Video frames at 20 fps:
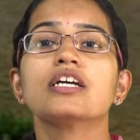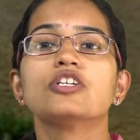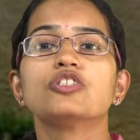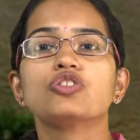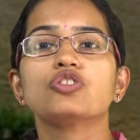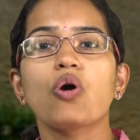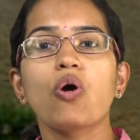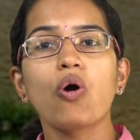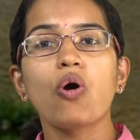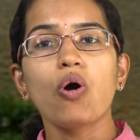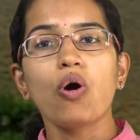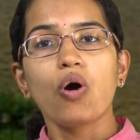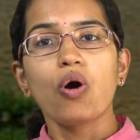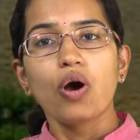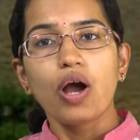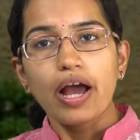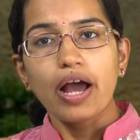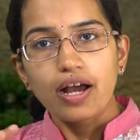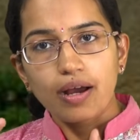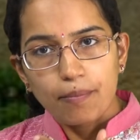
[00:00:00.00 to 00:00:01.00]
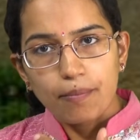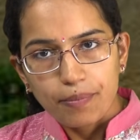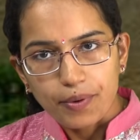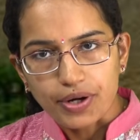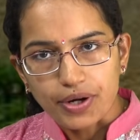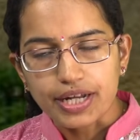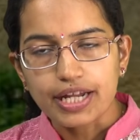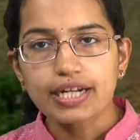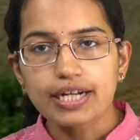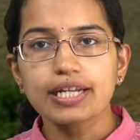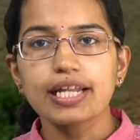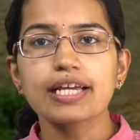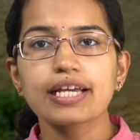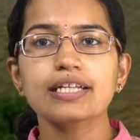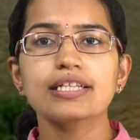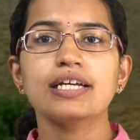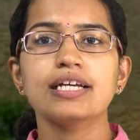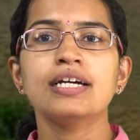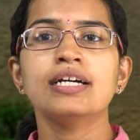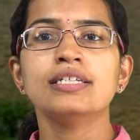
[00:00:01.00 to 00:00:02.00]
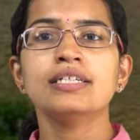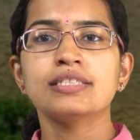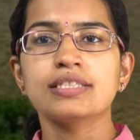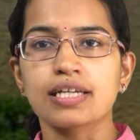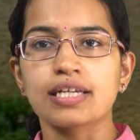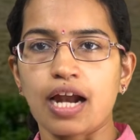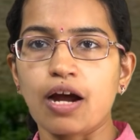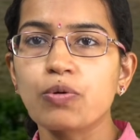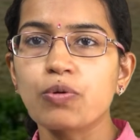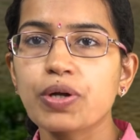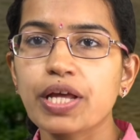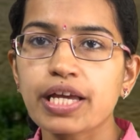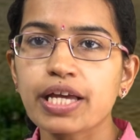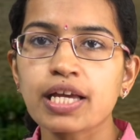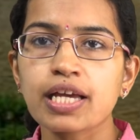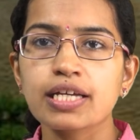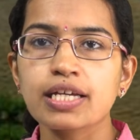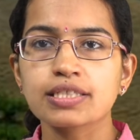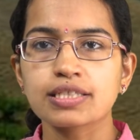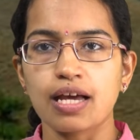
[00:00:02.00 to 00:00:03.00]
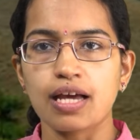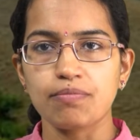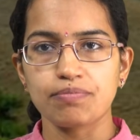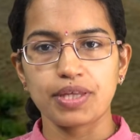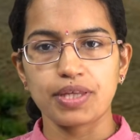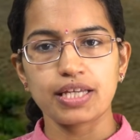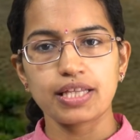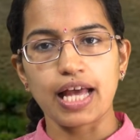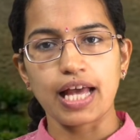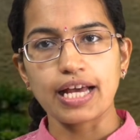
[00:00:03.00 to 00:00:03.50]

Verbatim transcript: So protecting the surrounding is something